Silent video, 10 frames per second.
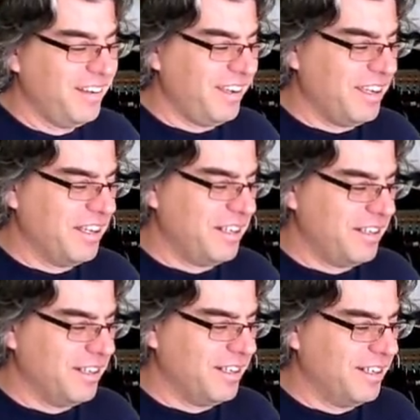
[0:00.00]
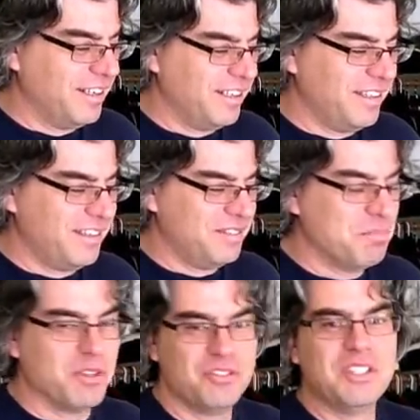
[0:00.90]
and uh,
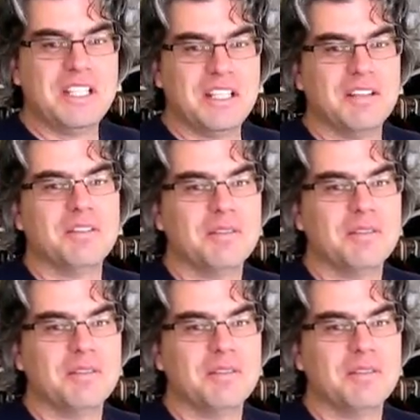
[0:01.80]
but seeing it,